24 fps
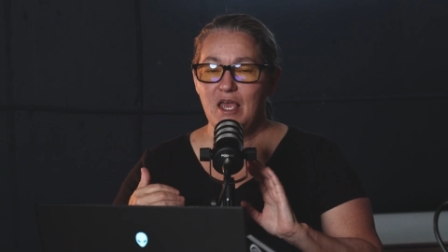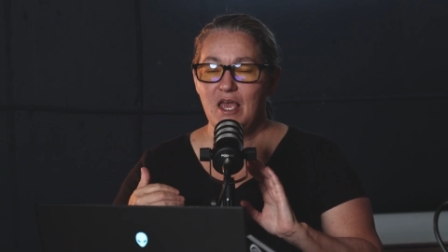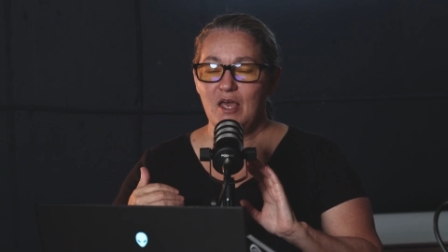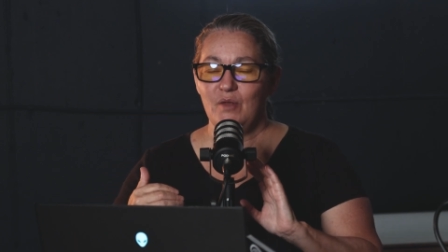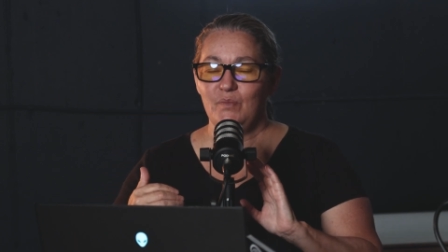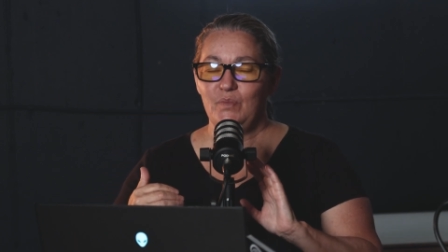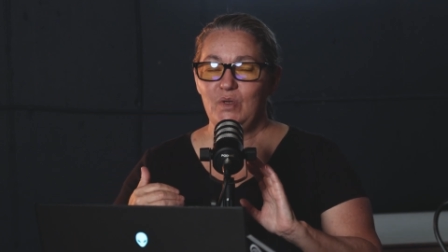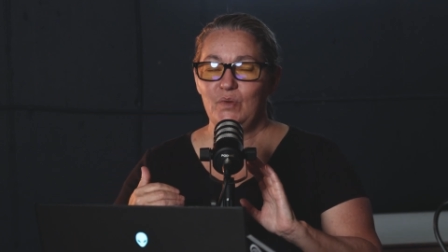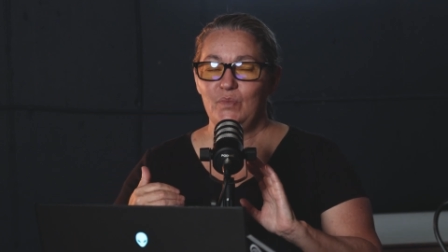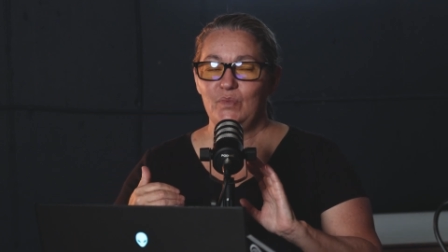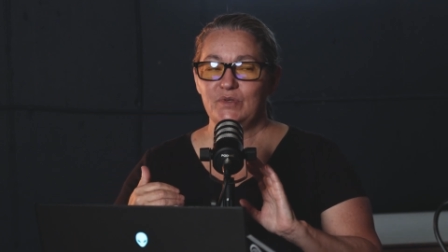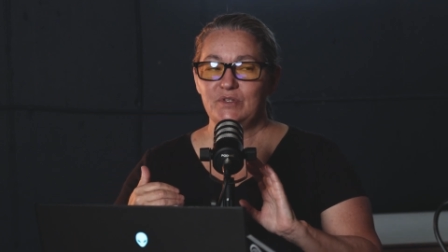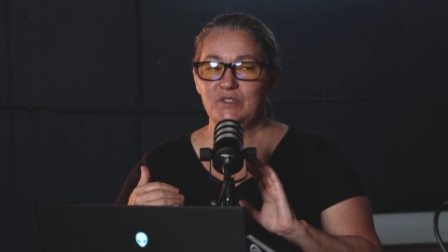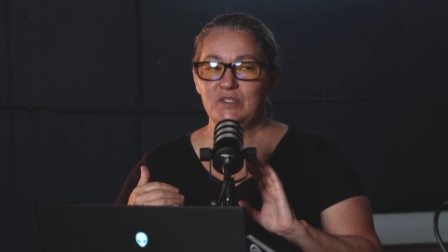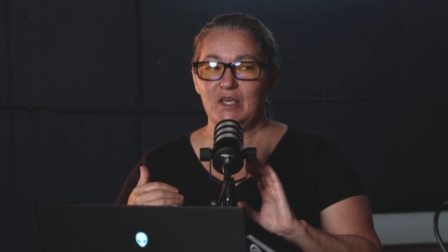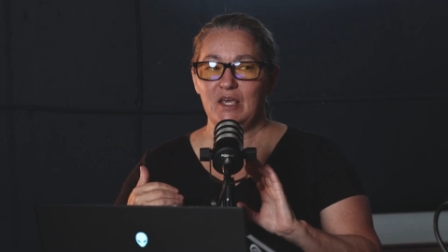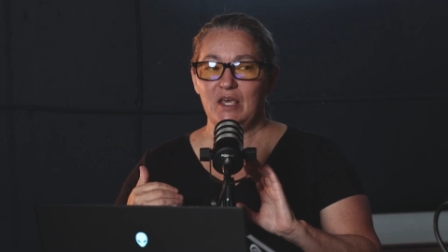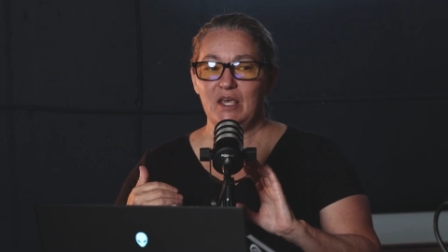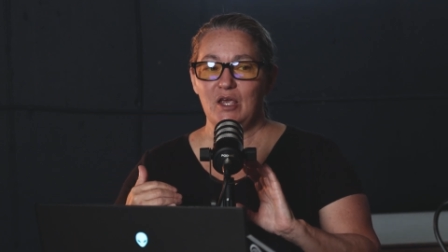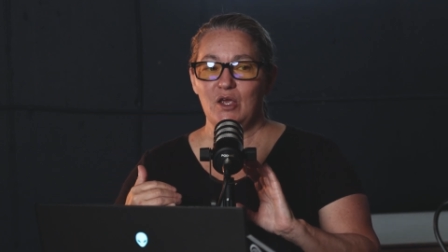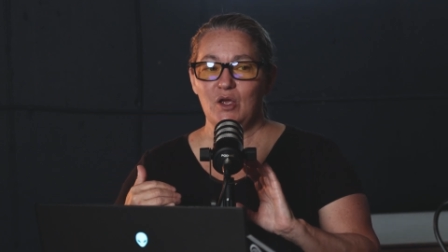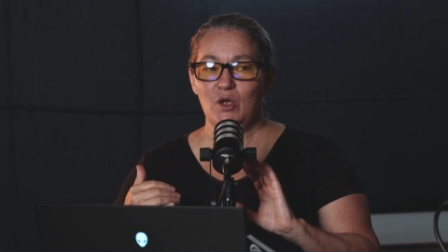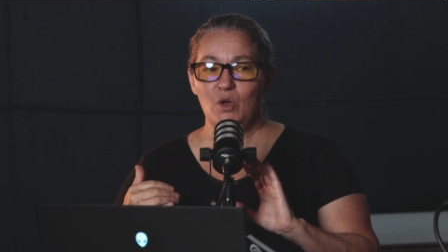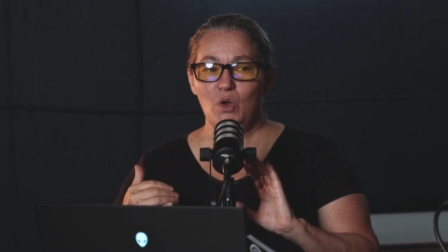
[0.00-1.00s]
And people
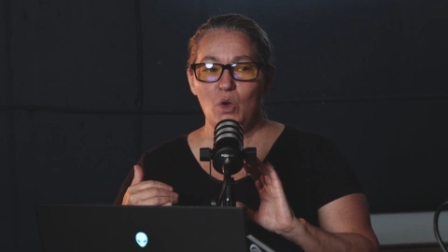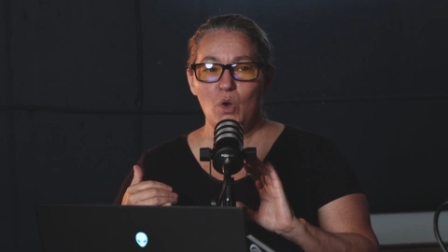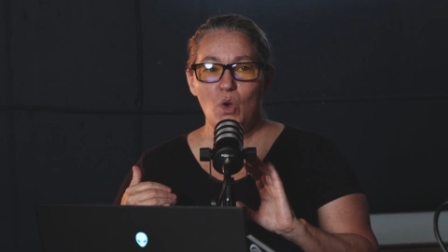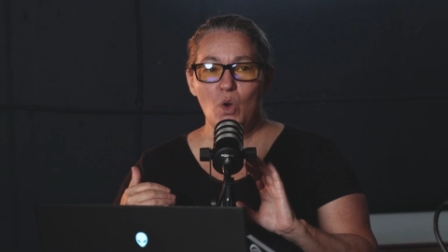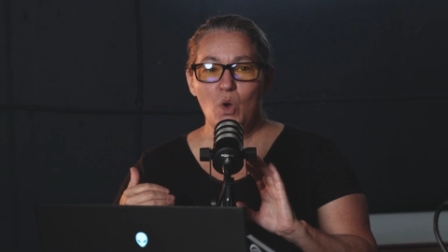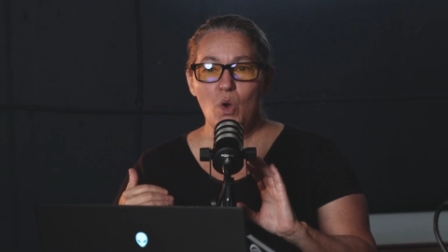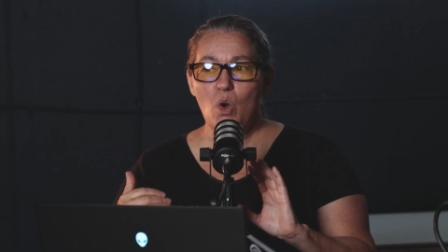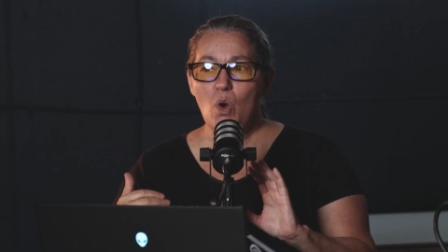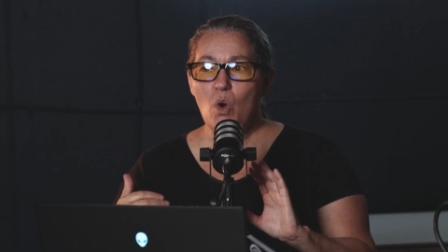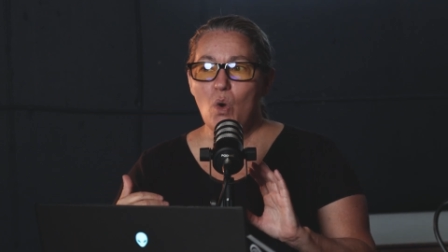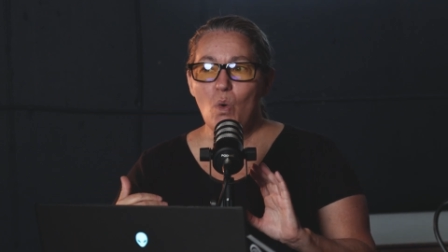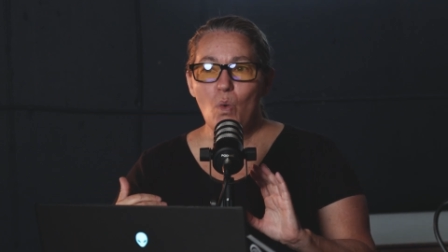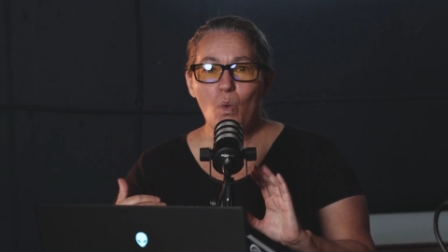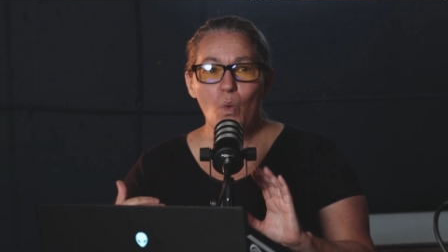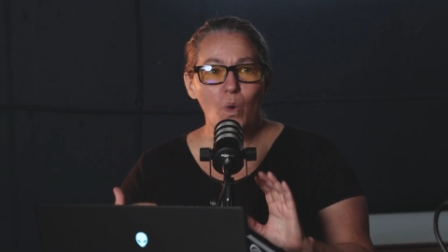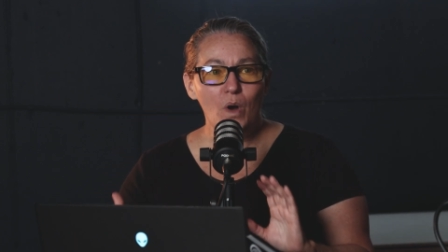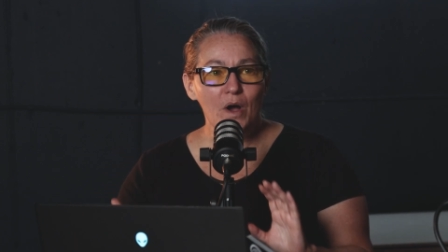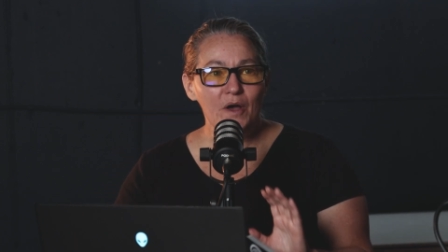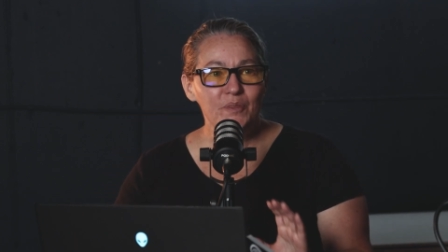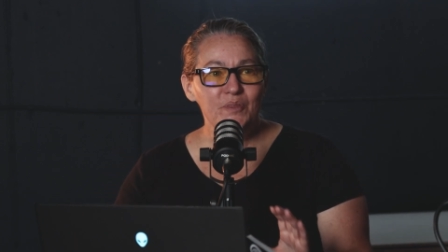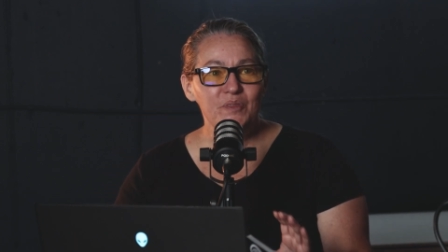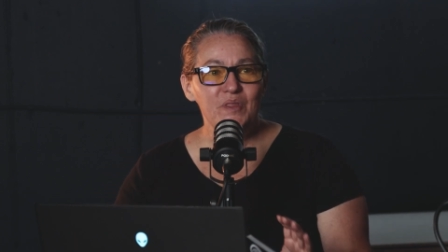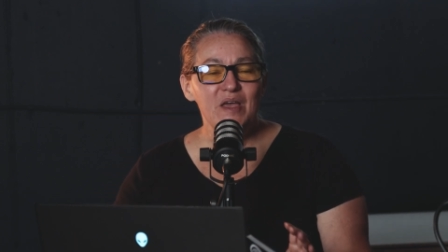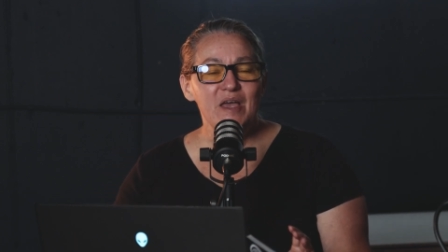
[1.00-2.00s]
say,
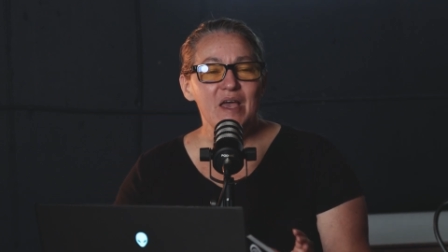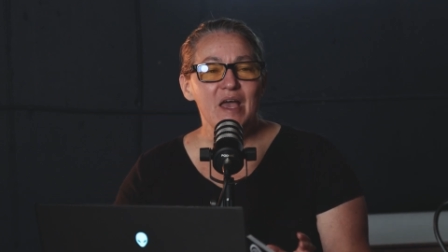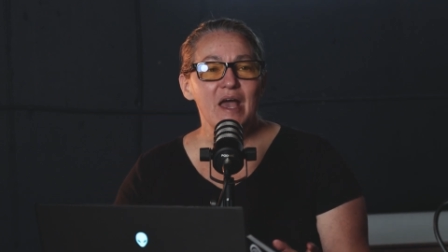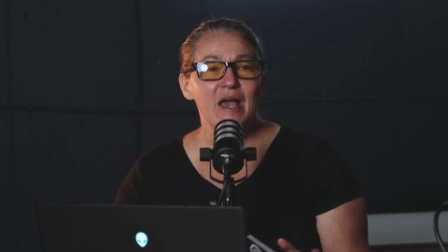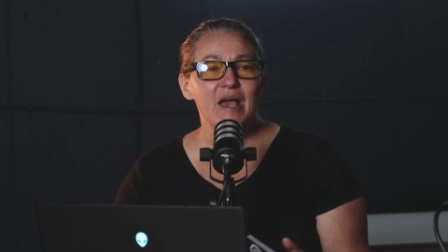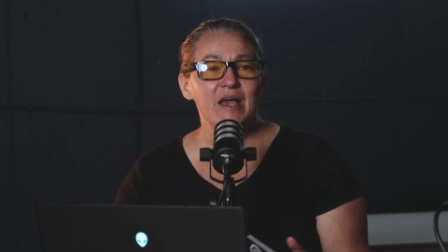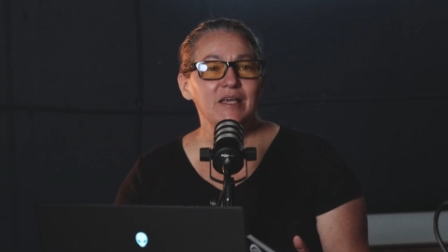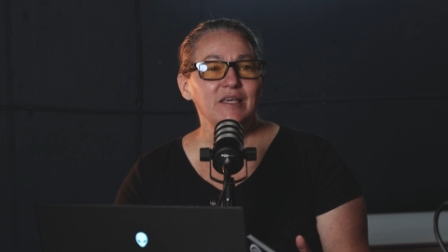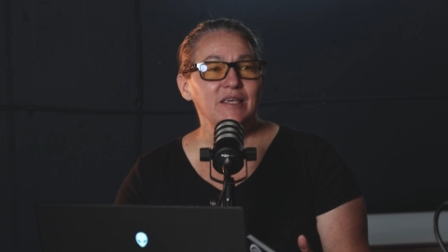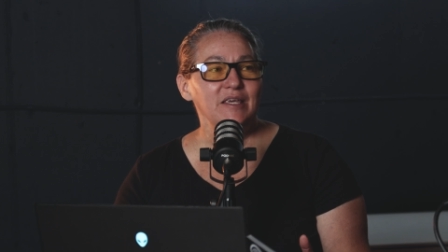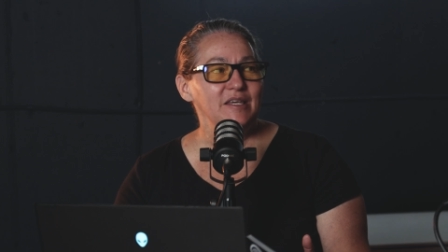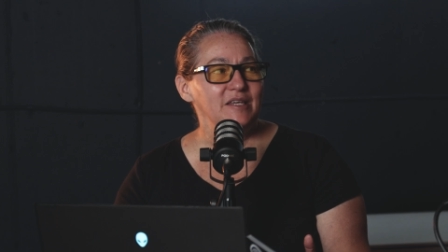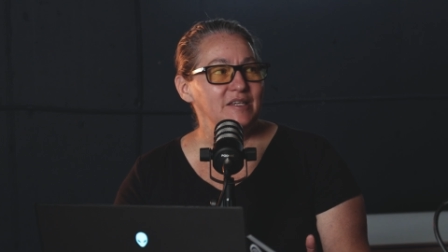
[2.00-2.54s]
what the heck